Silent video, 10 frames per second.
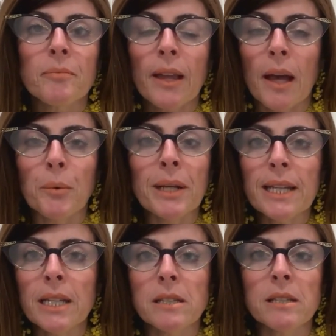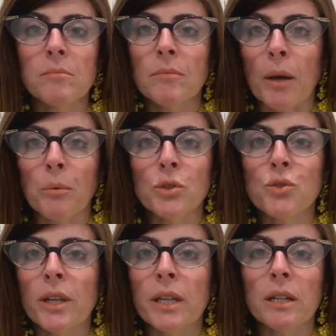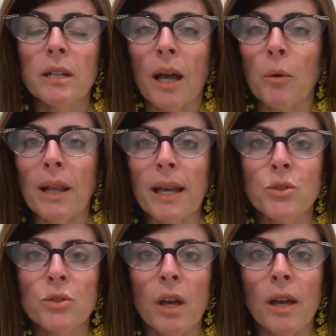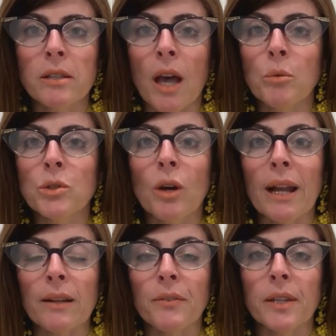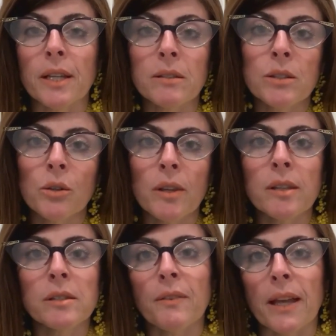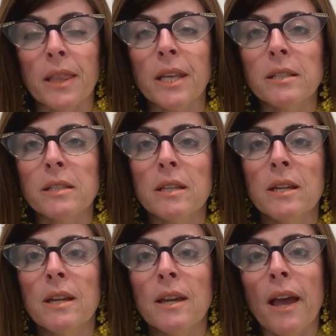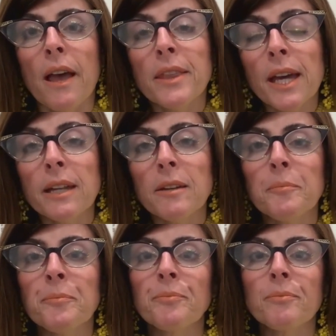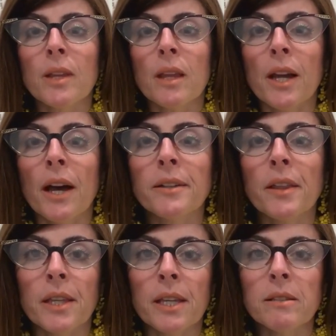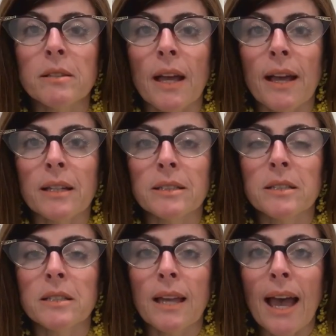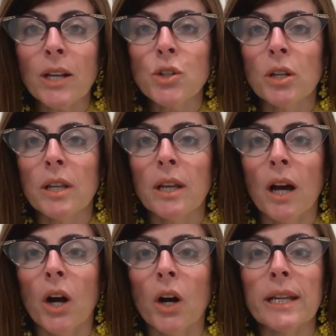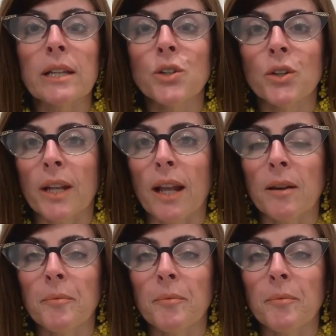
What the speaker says: I will eat, I will drink, I will exercise, I will do a lot of things, good things, fun things. And then there are the things that actually are eternal.